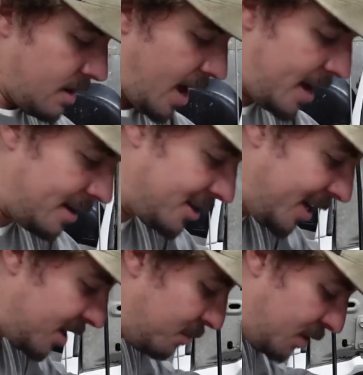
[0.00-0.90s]
I didn't
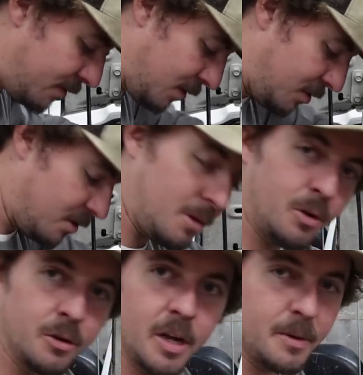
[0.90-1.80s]
check the big fuses, so I'm
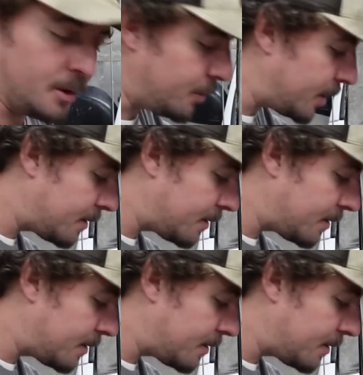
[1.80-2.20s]
gonna do that real quick.